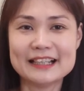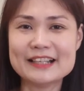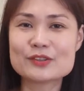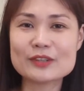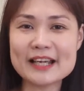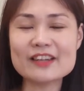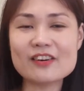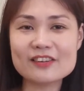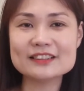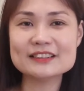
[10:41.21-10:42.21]
and to add
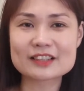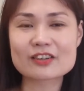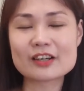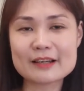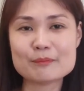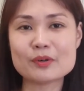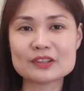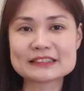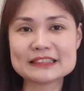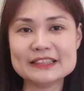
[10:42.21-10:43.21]
on the croc
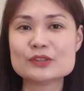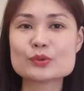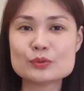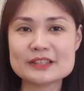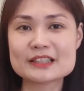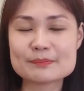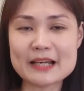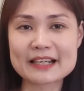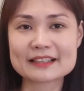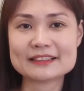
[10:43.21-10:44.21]
emboss into this
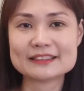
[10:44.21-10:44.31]
bag,